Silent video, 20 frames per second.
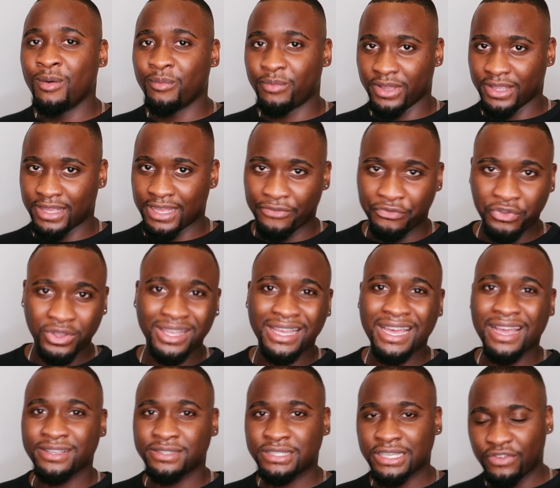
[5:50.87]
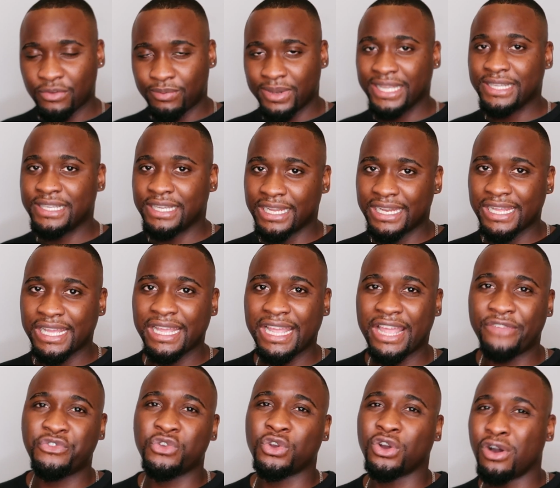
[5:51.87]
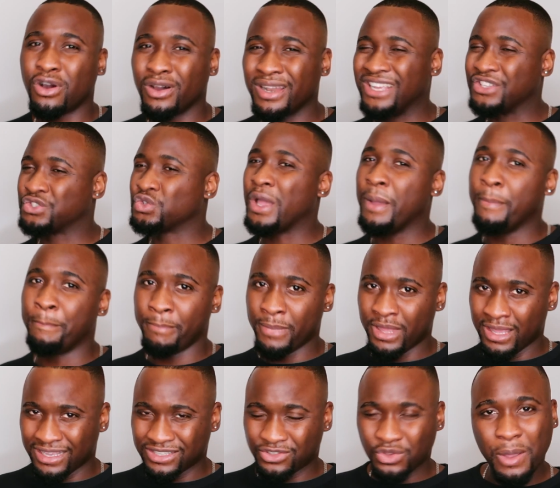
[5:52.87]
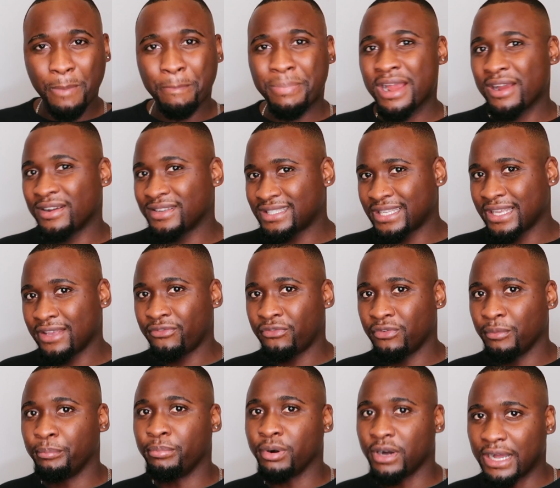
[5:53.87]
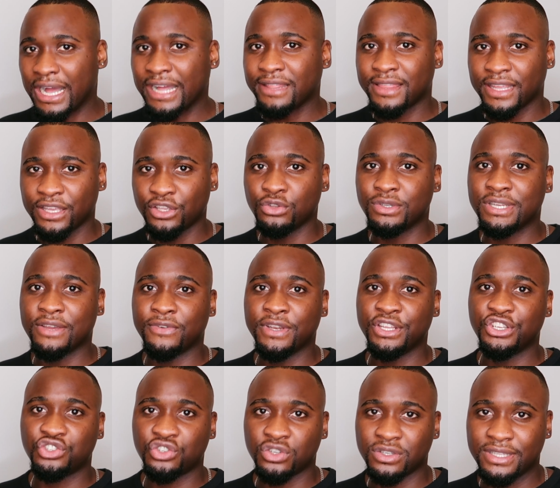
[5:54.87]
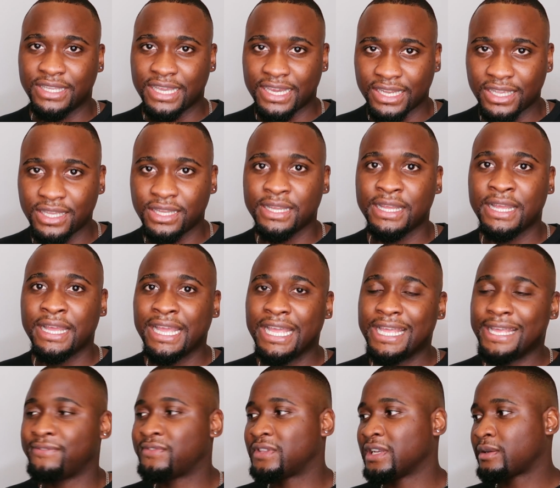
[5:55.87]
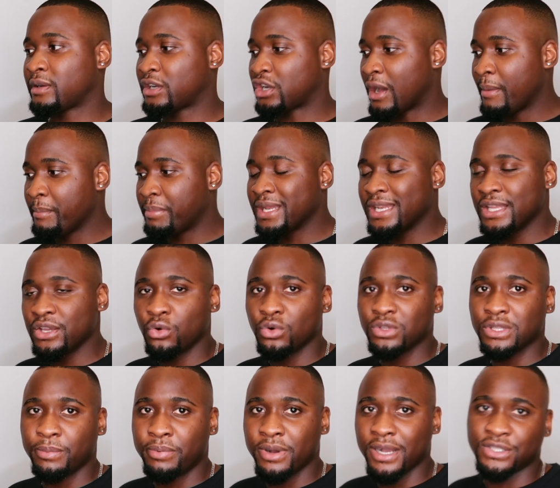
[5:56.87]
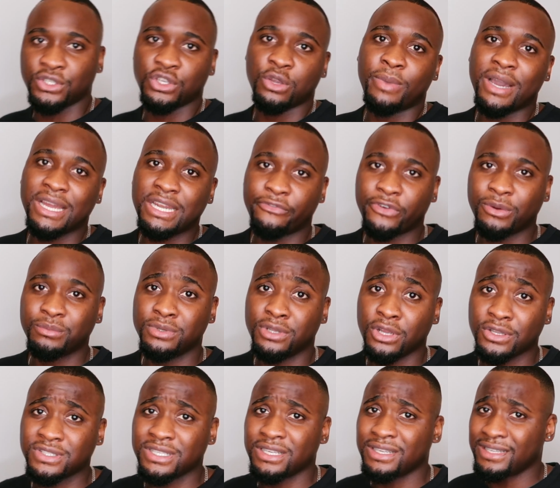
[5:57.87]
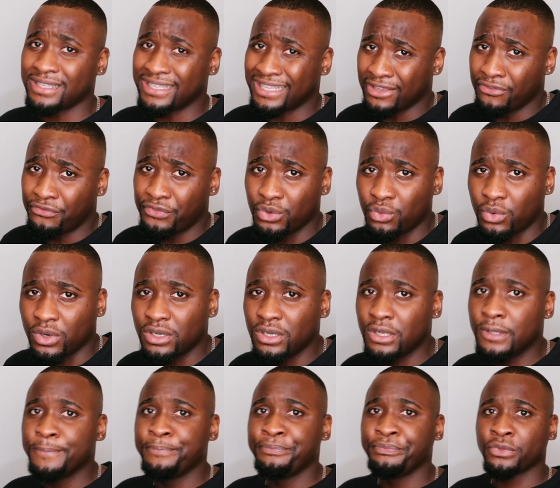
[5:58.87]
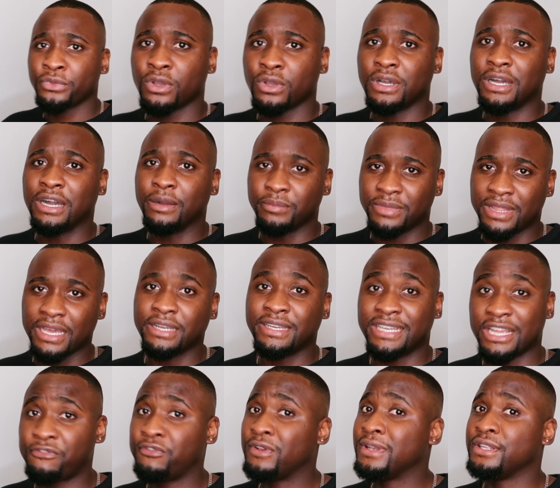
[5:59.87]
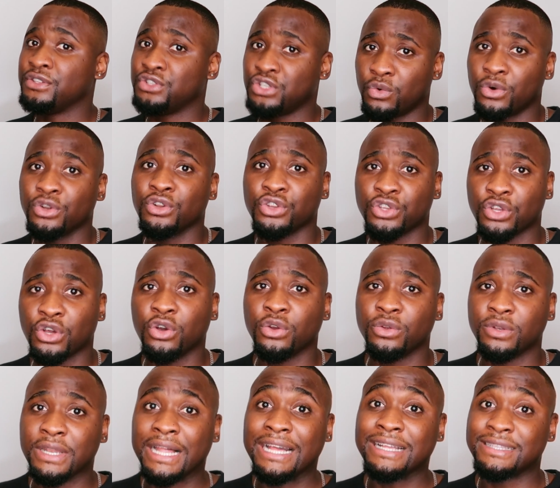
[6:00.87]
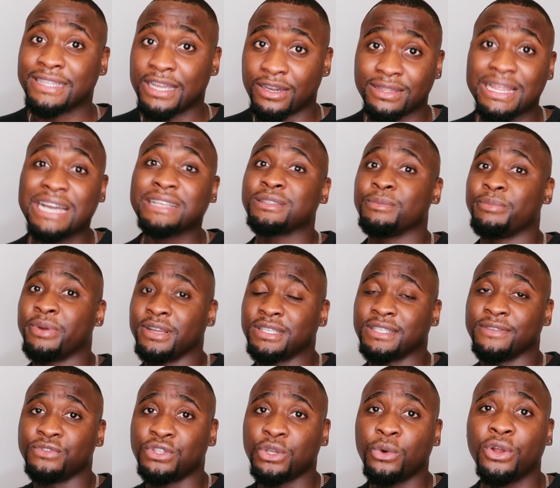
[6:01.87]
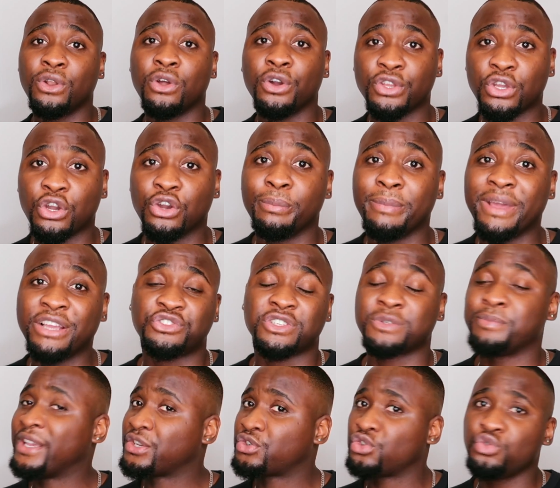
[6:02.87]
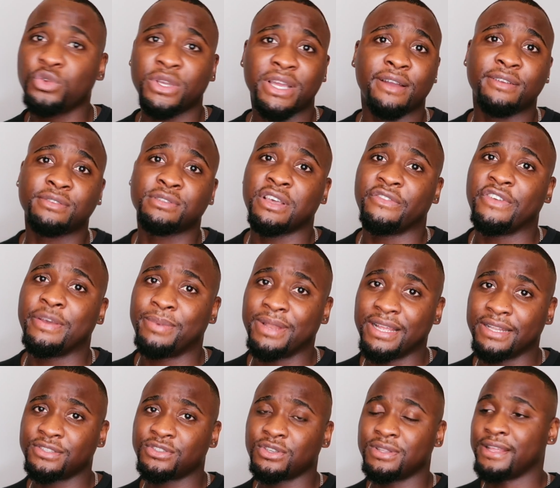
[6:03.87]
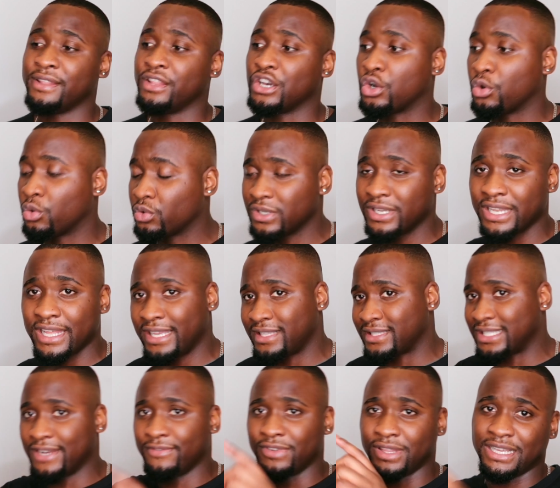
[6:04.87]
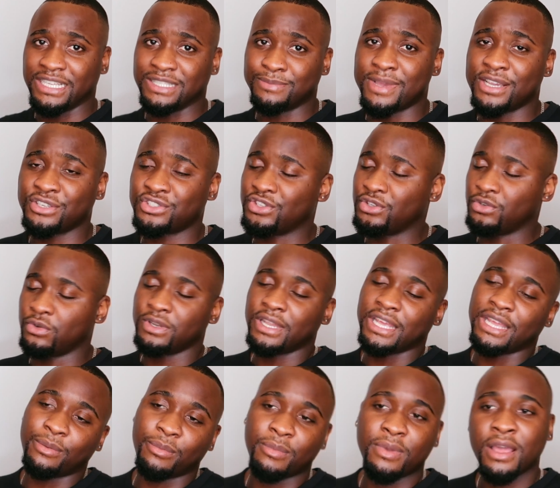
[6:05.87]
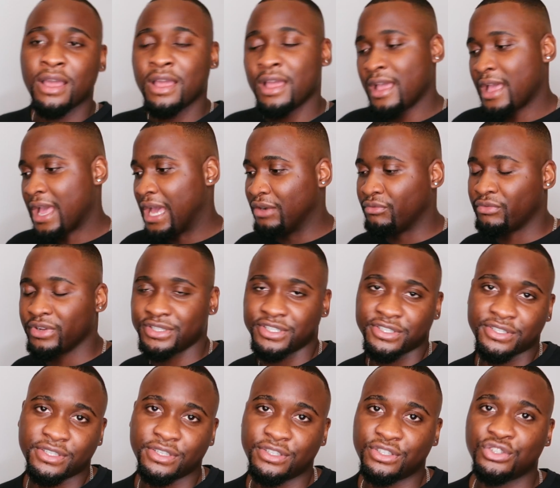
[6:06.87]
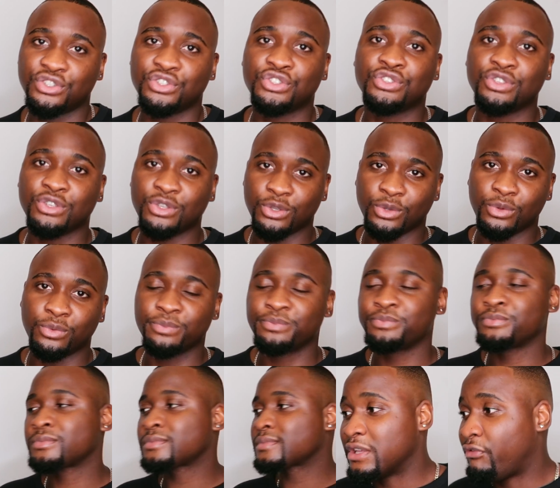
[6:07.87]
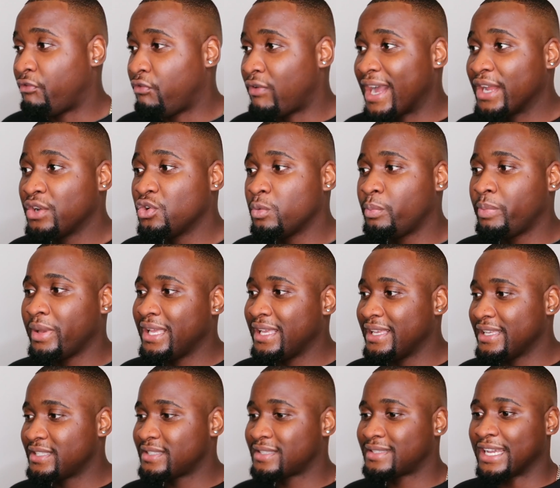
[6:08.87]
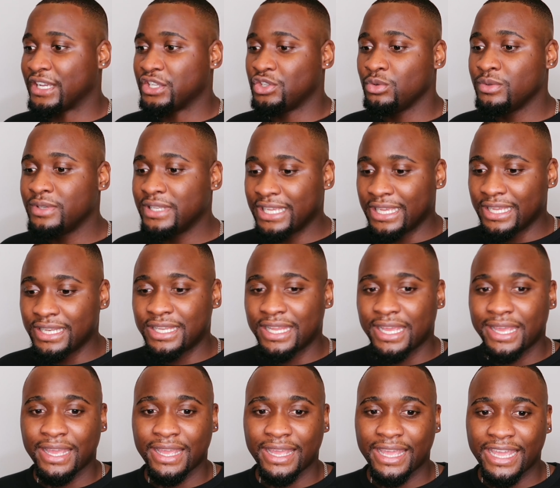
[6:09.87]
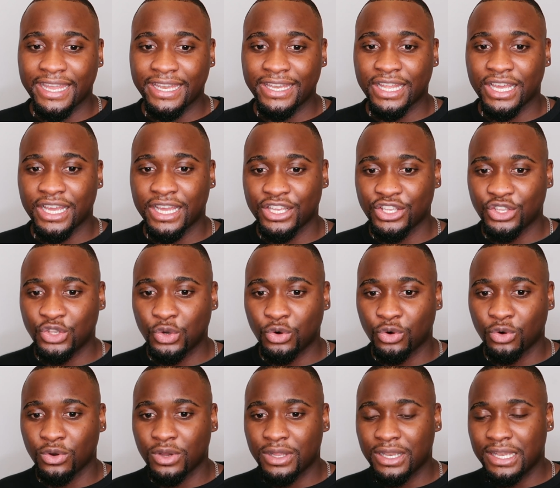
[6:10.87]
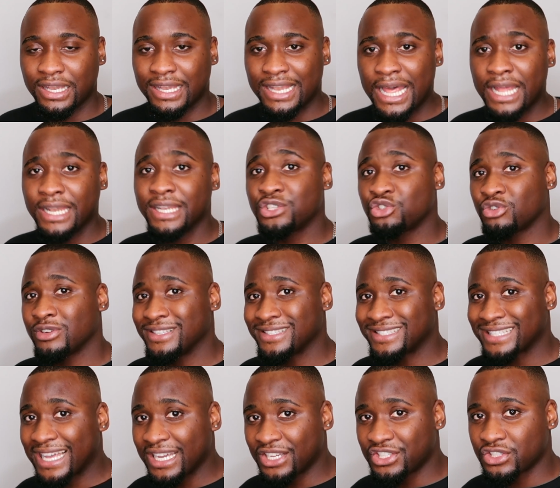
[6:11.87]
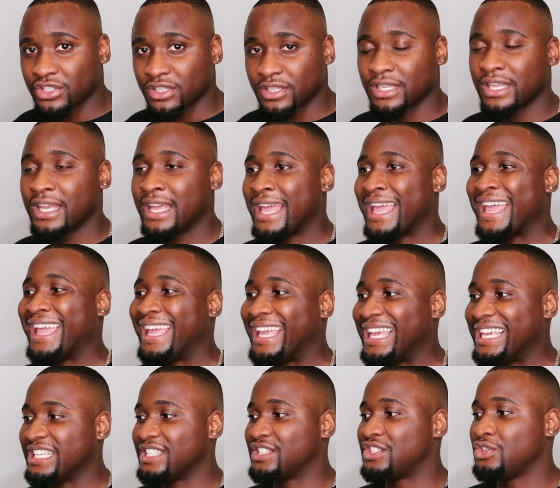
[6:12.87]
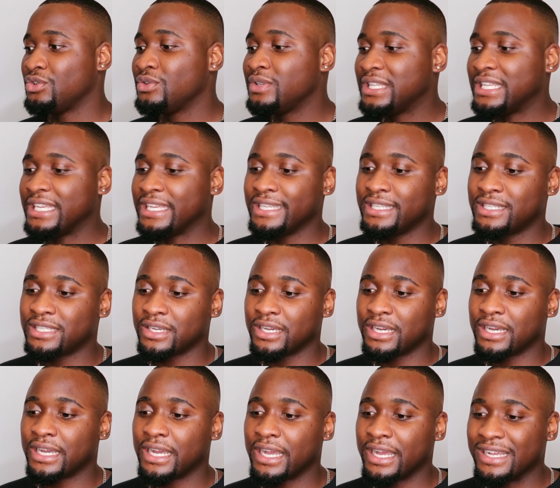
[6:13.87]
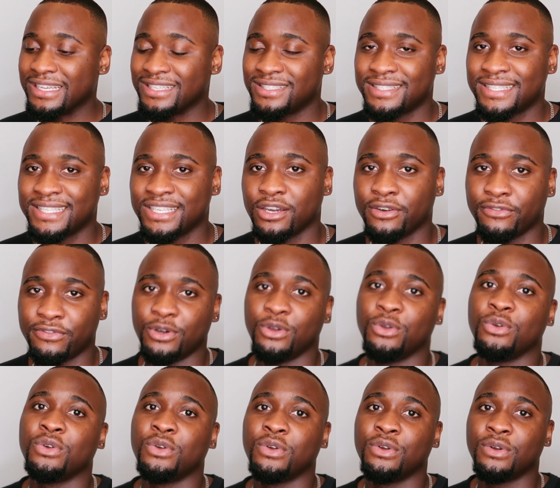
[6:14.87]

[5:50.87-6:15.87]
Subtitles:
But yeah, if you can get a survey plan, get it. If you can't, it's not imperative, but I think you definitely should get it. If the company or the person you're buying it from doesn't give you one, then definitely do one on your own. Like, now that's imperative. Do one on your own. Just make sure you get a survey plan so that the coordinates and everything is matched to your name and registered to you. The final piece that you need in your land transaction is you need a C of O.